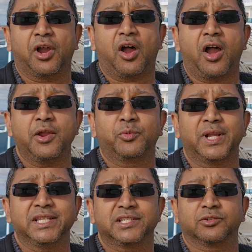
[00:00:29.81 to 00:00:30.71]
high
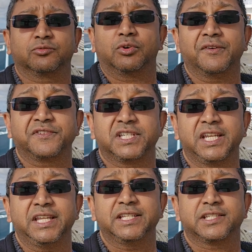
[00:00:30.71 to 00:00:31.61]
winds and rough
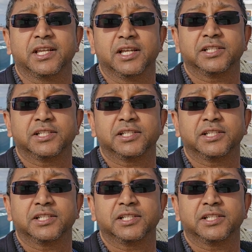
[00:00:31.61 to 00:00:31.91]
seas